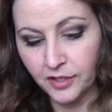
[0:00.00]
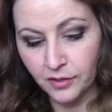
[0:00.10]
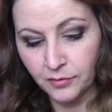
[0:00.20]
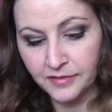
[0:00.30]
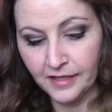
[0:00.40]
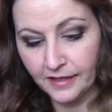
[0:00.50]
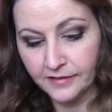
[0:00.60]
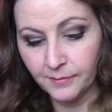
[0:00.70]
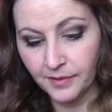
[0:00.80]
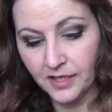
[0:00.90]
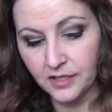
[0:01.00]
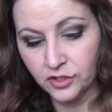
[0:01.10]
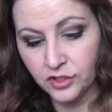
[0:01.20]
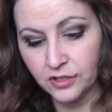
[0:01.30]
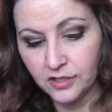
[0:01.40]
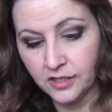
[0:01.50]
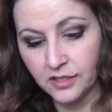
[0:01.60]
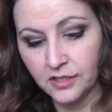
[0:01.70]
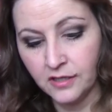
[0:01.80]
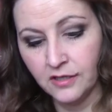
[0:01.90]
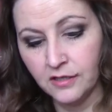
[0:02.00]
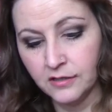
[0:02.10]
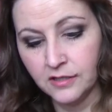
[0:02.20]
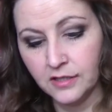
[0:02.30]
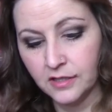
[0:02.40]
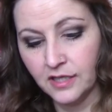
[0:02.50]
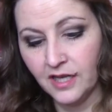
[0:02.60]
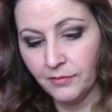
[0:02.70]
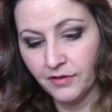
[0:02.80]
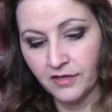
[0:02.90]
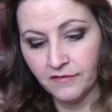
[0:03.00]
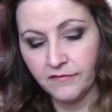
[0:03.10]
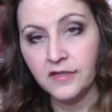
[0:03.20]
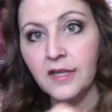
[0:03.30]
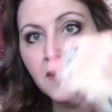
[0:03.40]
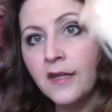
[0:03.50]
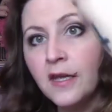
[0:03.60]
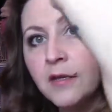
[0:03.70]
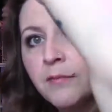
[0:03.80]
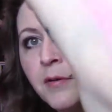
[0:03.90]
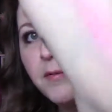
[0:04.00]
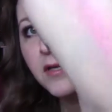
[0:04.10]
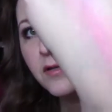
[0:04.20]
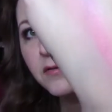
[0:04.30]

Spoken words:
use that as a blush. Now I've done that, you could probably